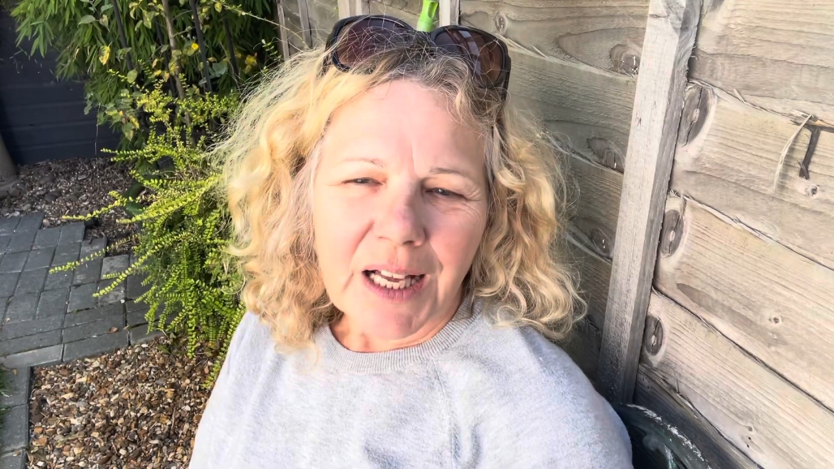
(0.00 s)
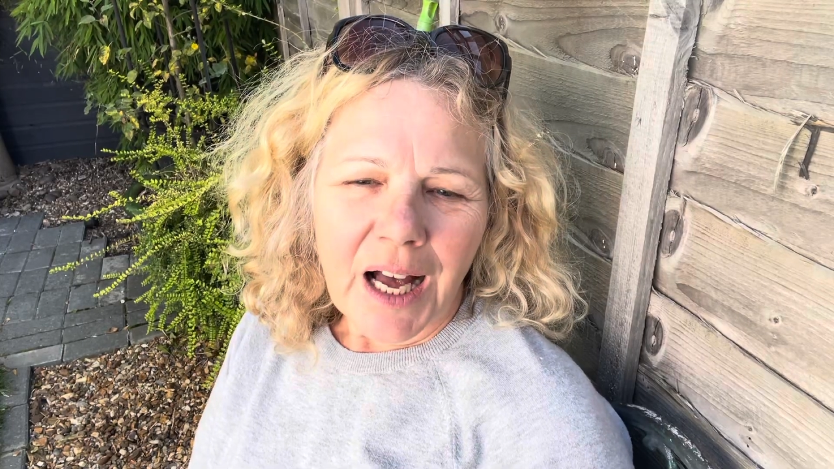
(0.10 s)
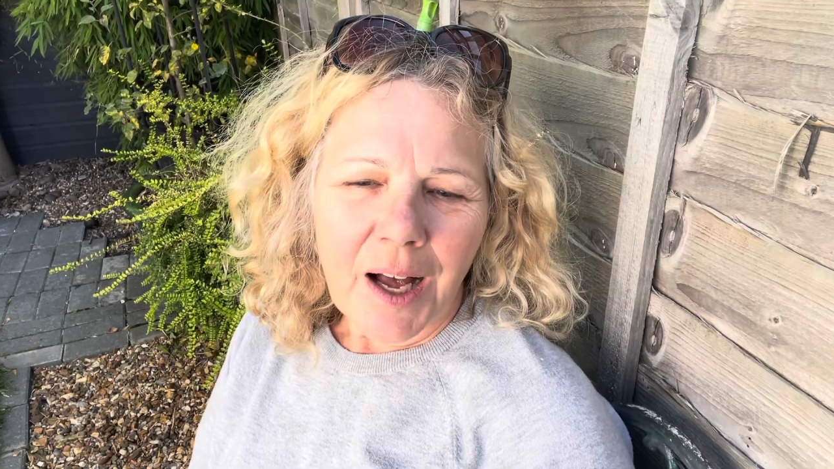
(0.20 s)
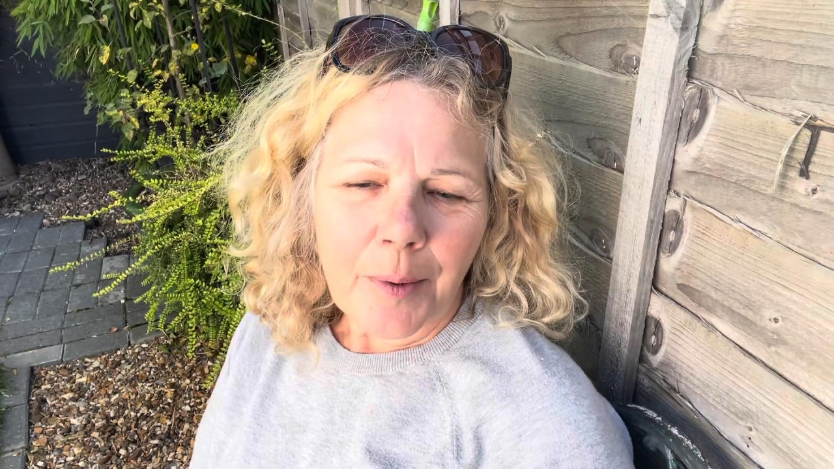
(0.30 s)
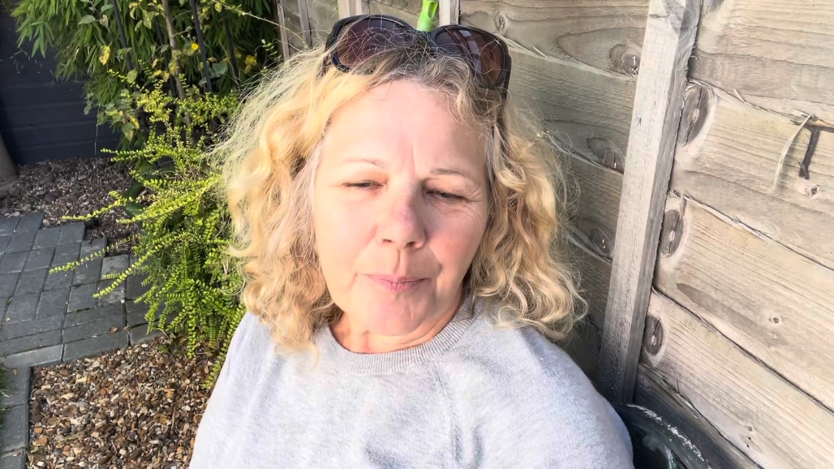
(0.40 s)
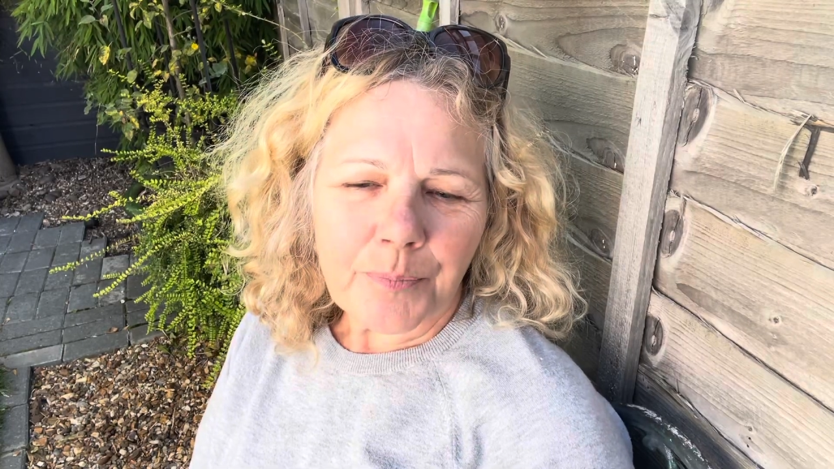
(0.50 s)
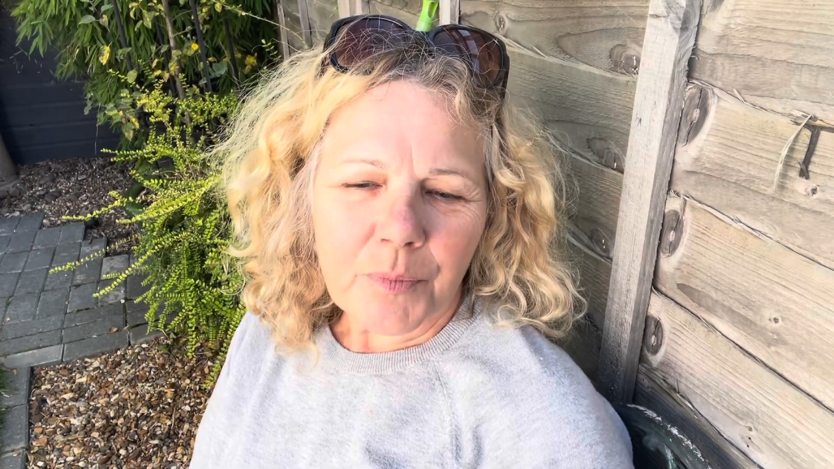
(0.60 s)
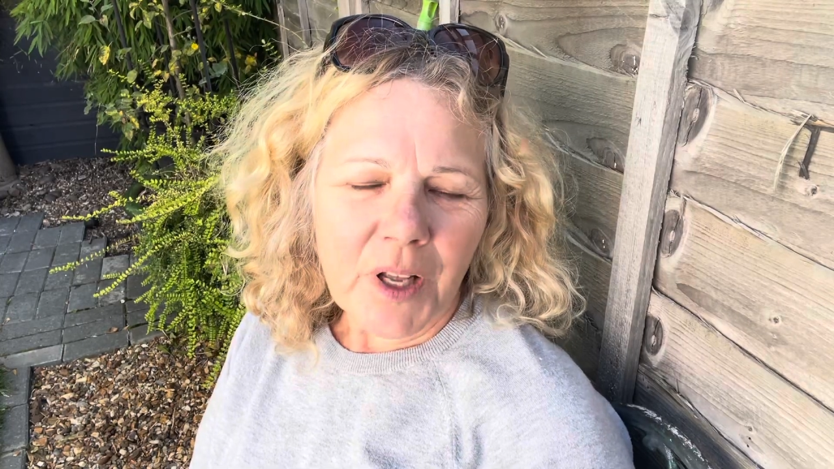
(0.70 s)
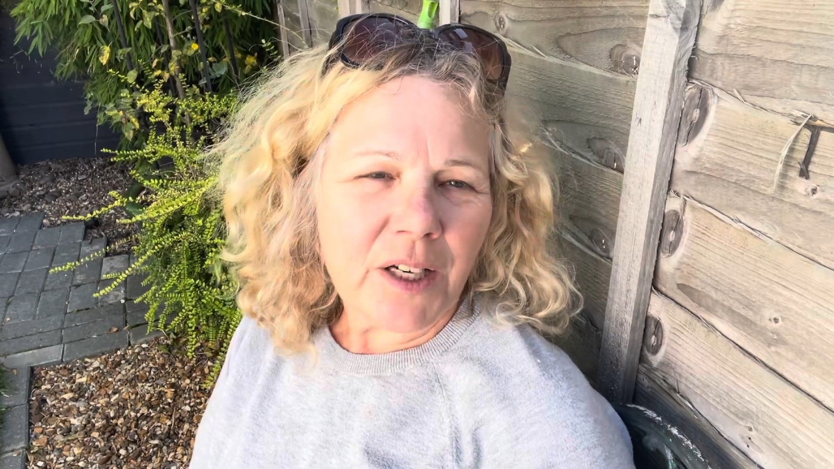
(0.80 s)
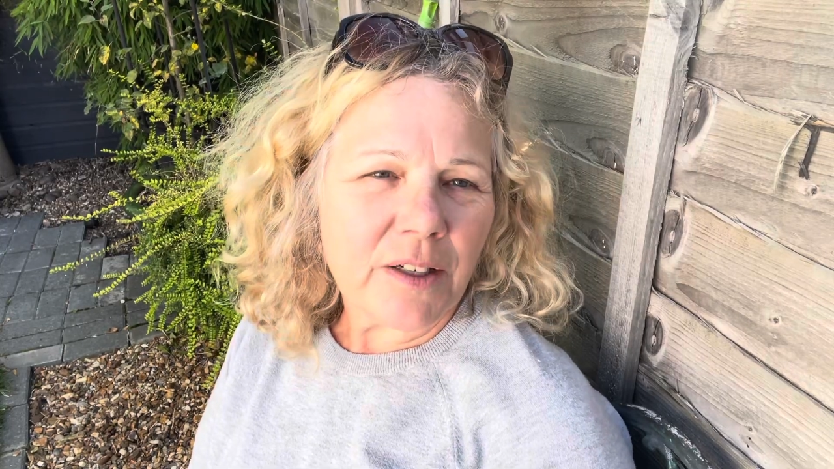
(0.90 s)

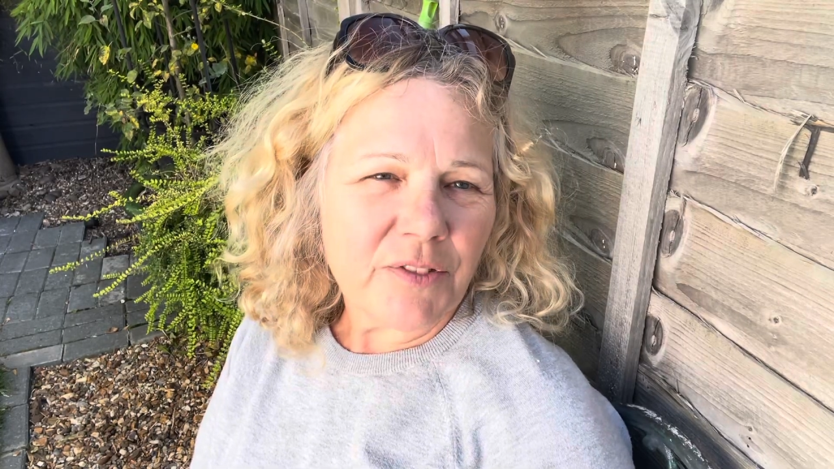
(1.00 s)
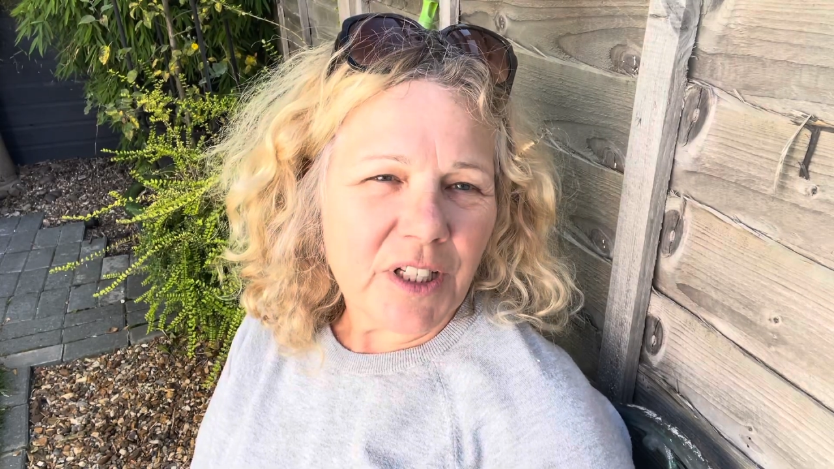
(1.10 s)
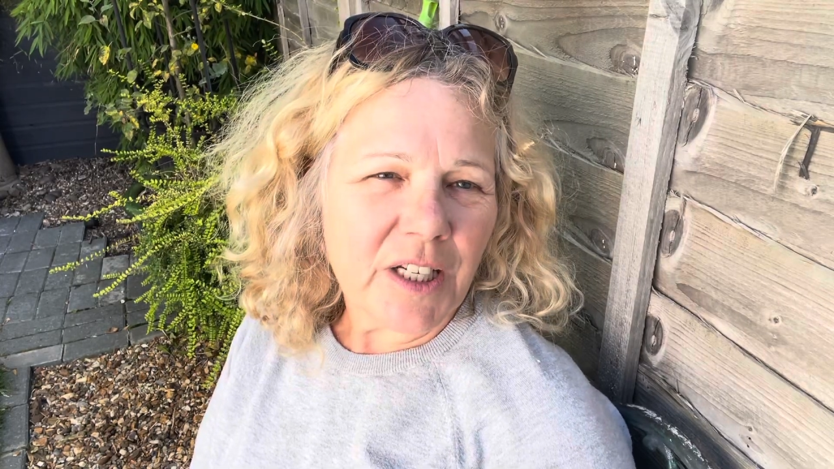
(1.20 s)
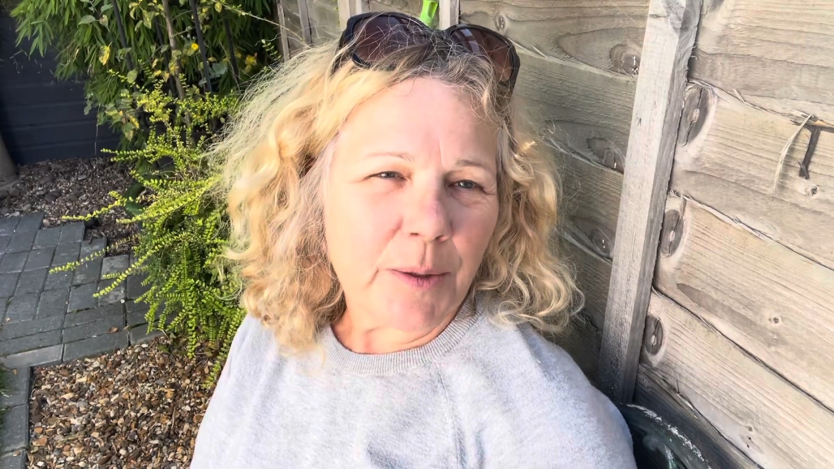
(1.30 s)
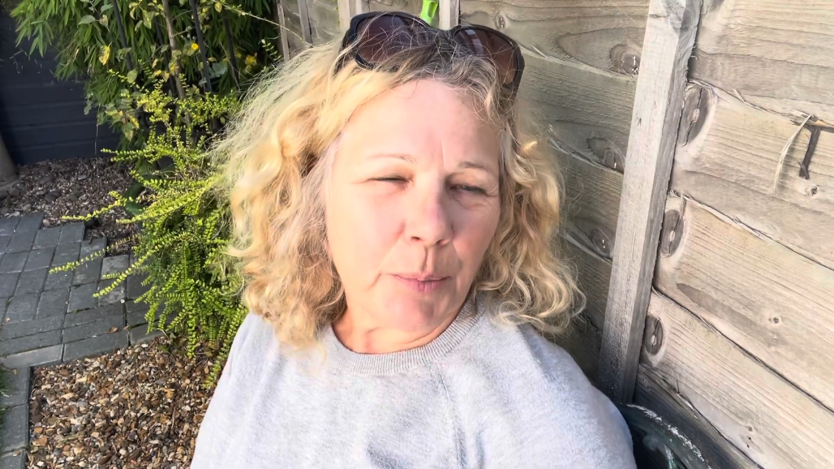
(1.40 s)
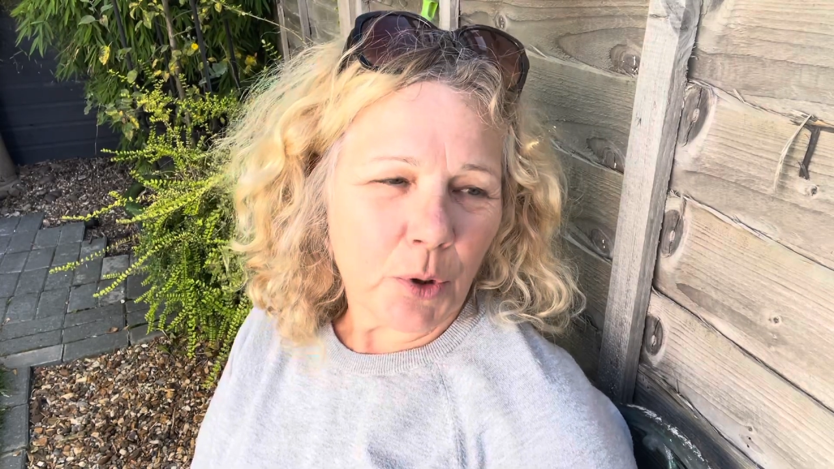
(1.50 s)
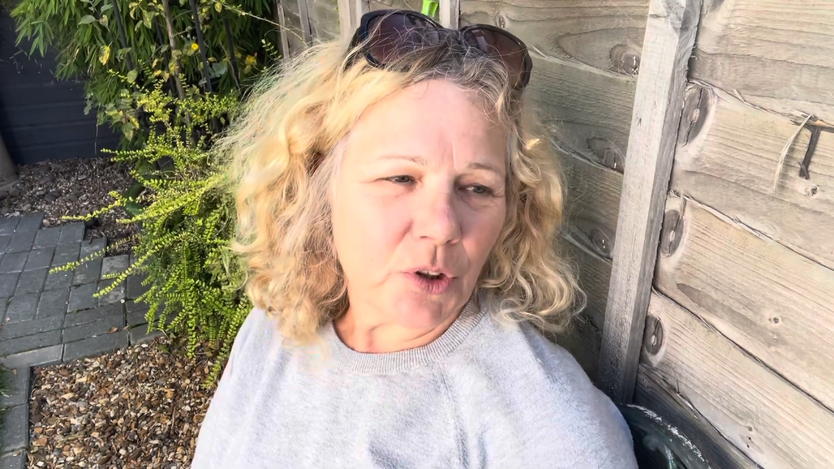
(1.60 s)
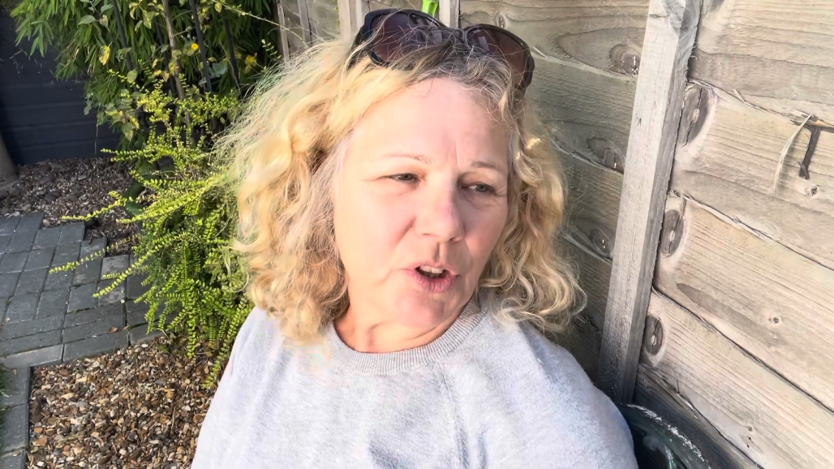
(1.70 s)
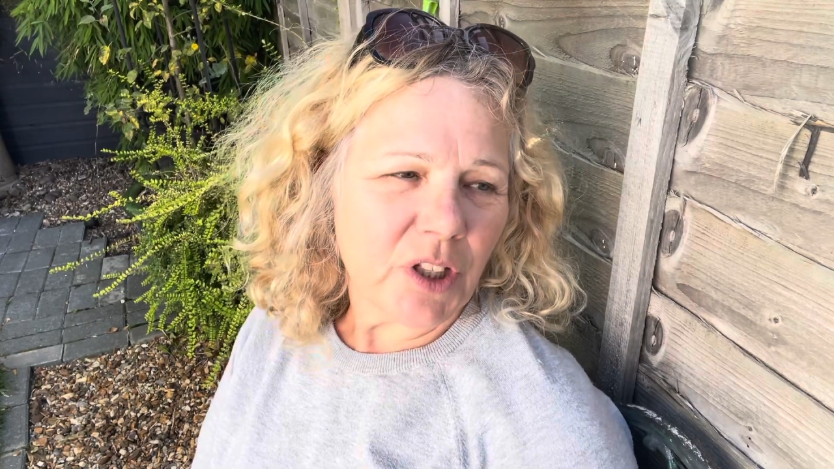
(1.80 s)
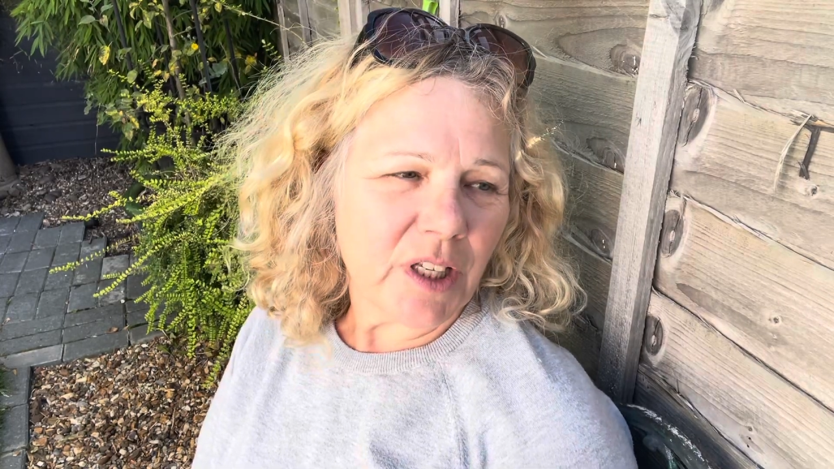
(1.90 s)
And I've nearly put
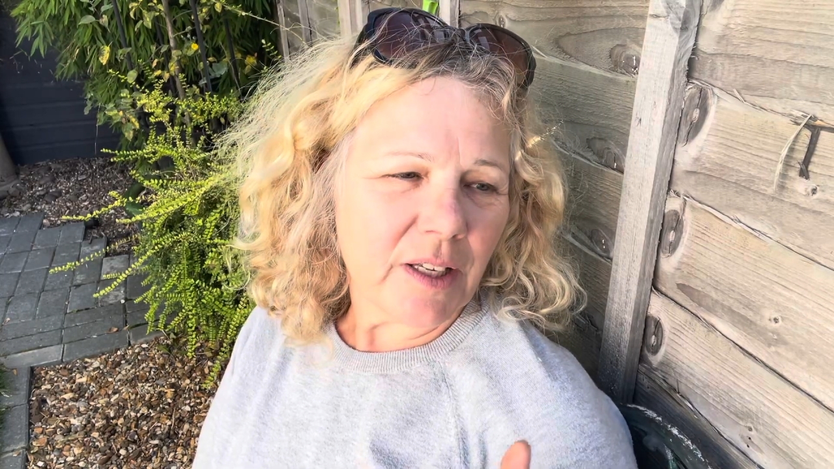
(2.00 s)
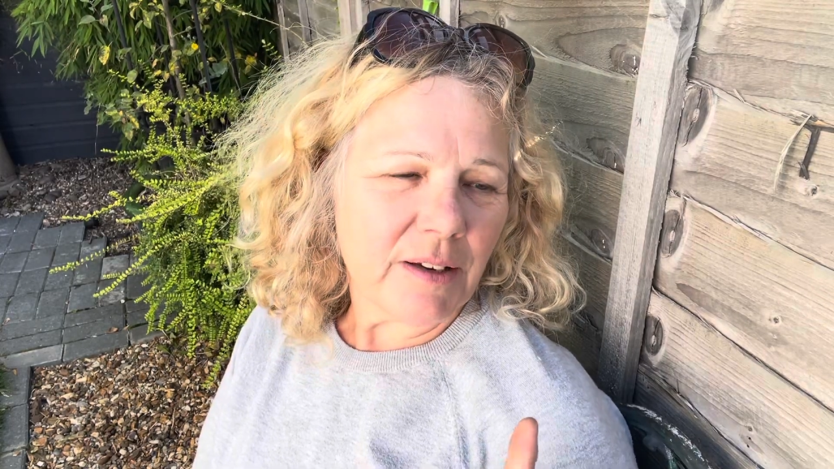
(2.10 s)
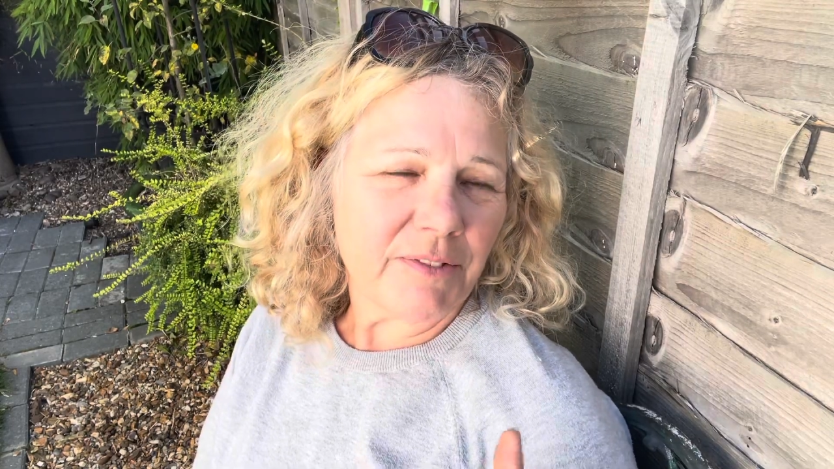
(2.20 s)
the